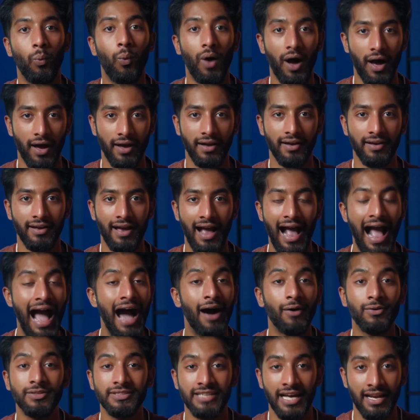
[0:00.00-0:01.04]
Why?
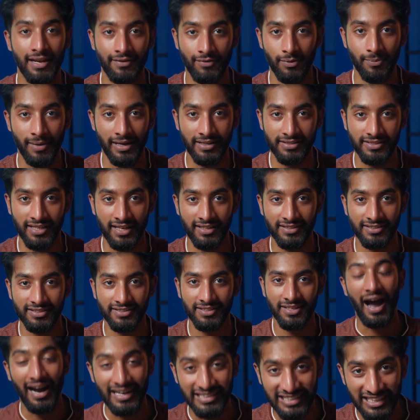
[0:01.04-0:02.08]
How does that even make
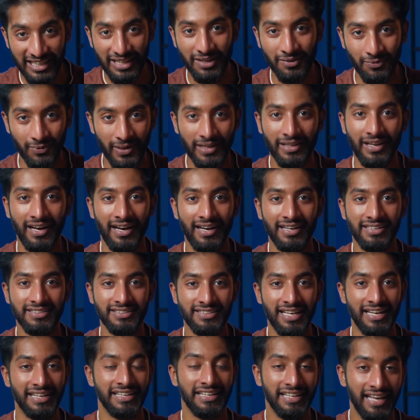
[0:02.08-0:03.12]
sense? I didn't realize
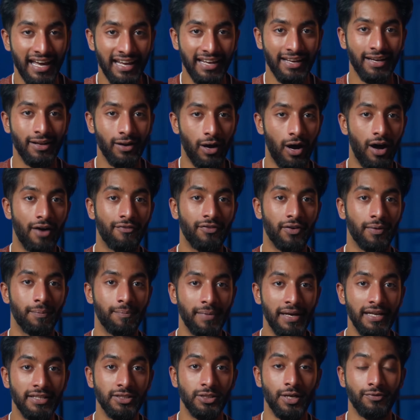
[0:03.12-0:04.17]
that getting an offer
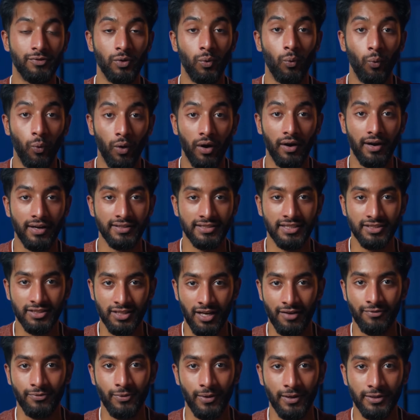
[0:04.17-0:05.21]
means you have to work as a
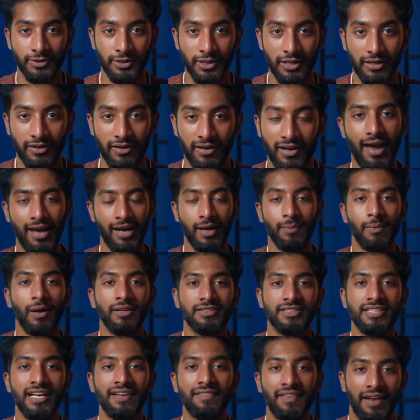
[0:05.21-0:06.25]
software engineer. And I'm
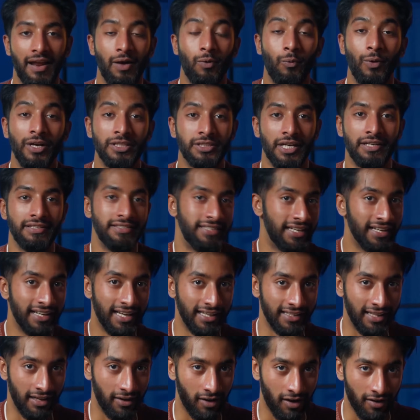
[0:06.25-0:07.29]
not saying that I wish I didn't
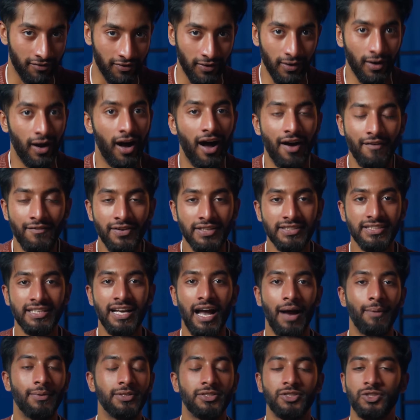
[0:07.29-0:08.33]
get that offer. Obviously,
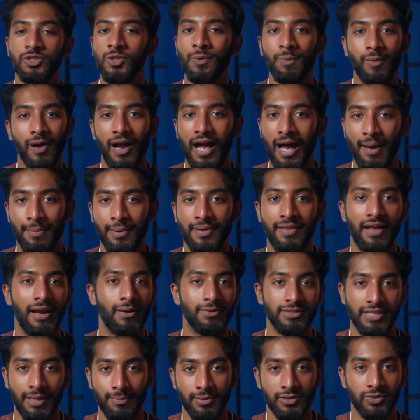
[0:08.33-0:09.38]
I was super happy that I
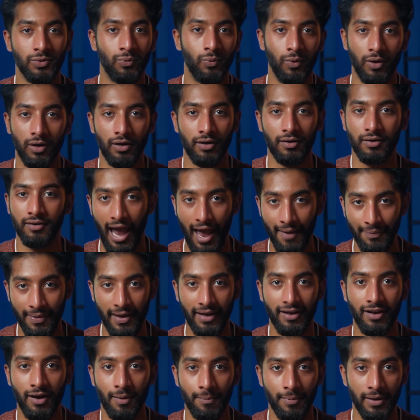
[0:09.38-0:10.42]
was able to work at
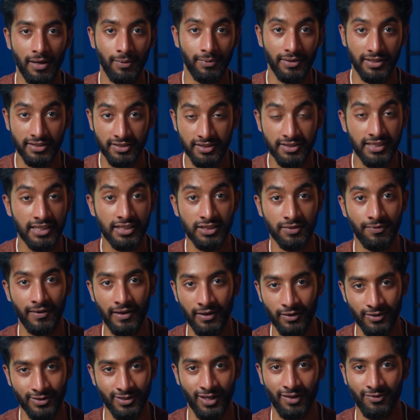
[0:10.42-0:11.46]
that company with a
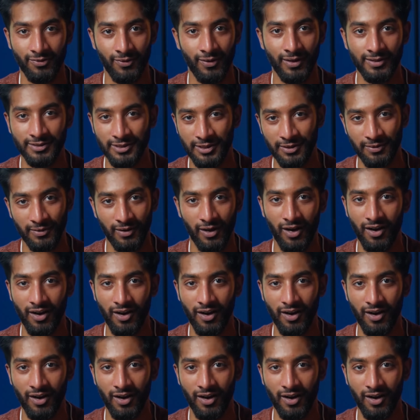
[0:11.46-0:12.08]
six-figure software engineering